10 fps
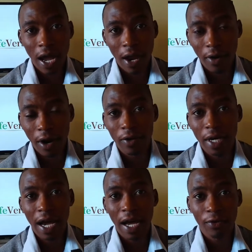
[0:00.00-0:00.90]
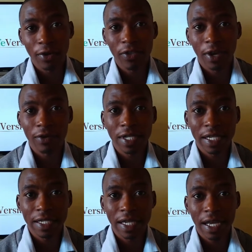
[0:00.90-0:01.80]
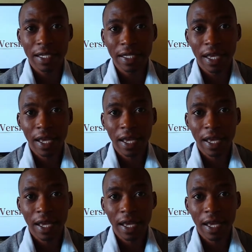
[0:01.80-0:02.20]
around 100,000 stars.